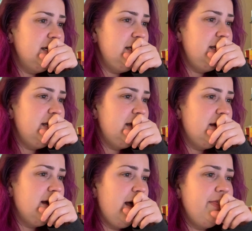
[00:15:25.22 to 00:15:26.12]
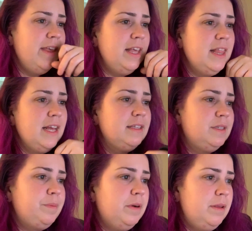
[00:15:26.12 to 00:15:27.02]
yeah, I think
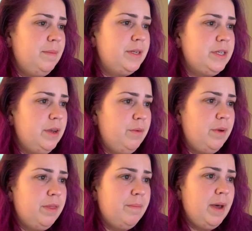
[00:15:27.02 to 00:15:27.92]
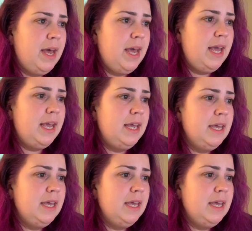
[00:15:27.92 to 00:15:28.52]
that's pretty much it with my